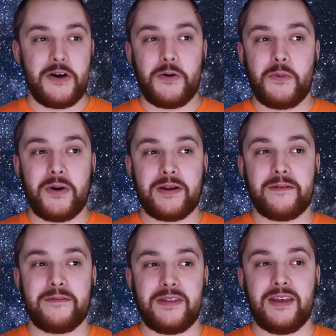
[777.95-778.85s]
one
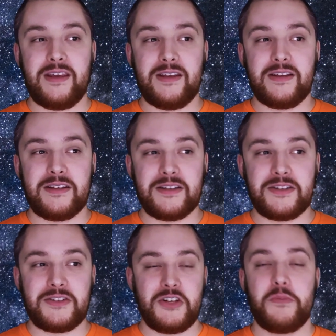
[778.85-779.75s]
of the
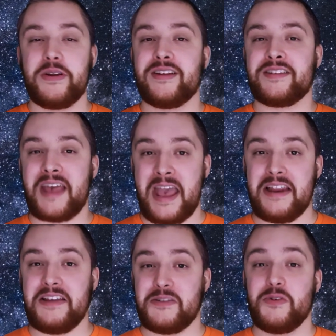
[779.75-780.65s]
stupidest
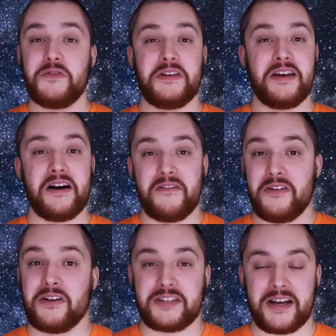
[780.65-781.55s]
80s movie of
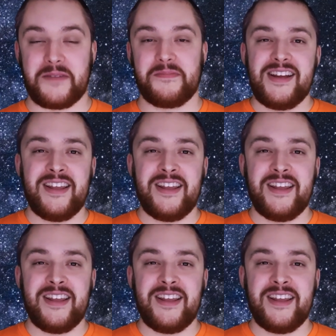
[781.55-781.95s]
all time.